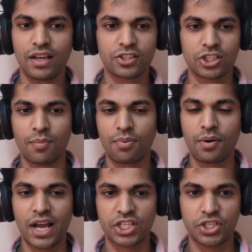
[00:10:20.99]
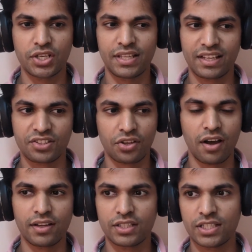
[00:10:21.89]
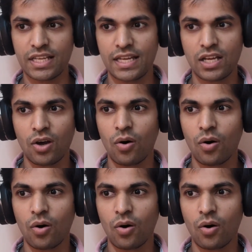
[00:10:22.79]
So depression, anxiety,